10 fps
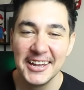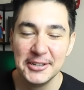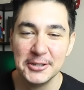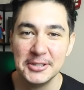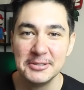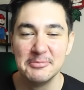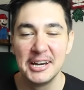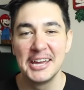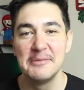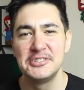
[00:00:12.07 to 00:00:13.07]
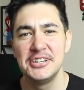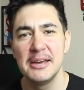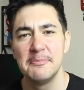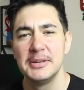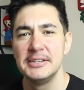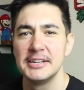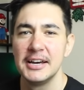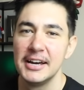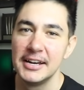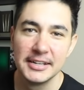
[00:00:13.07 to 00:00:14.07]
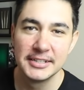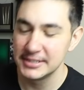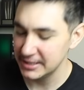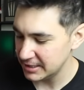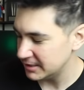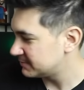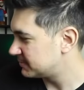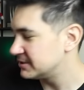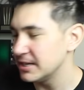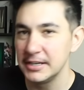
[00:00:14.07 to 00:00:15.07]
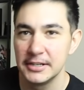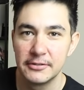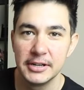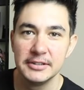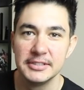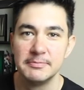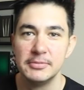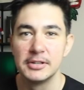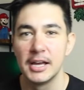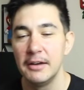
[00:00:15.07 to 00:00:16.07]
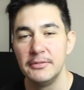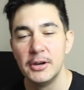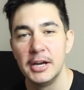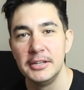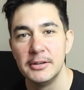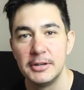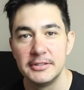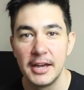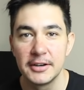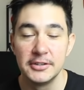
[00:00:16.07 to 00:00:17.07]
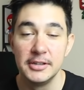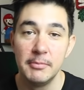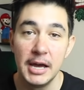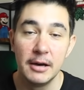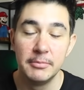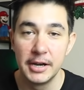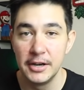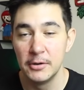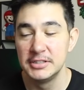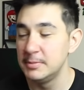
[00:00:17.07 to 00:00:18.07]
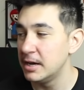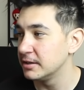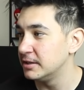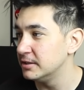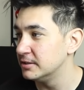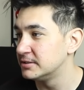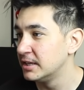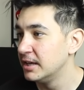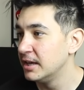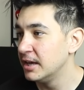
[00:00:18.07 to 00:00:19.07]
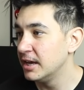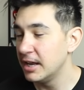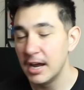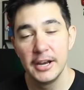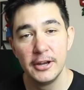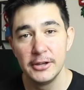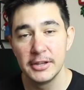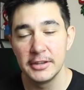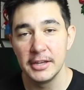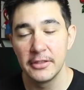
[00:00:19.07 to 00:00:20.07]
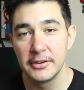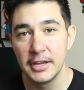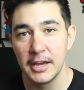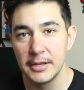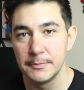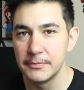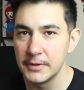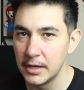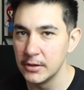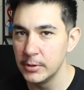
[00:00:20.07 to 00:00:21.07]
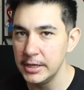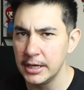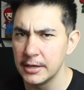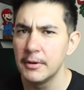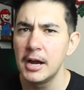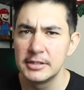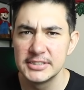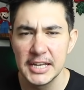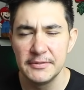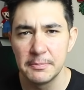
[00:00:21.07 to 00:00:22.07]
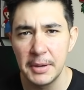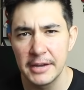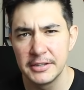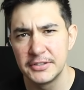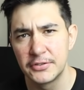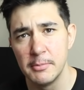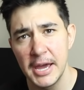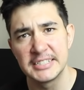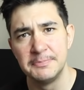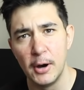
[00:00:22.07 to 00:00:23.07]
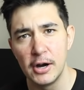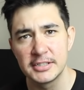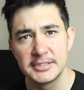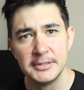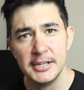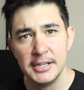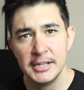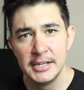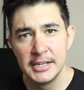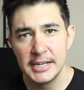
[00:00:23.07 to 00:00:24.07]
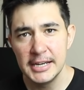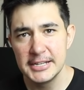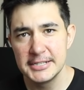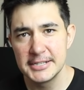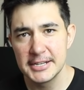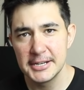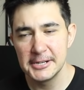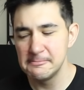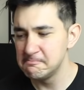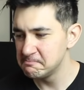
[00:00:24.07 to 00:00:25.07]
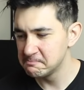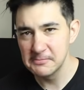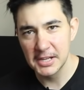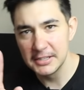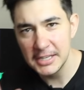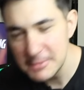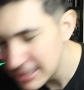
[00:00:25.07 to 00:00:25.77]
how you doing? My name's Champ and uh, yeah, I was pretending to read this book. I have no idea what it's actually about, but I know it's about Gears. And I know that the other day, the other week, I received a package from Xbox and um, let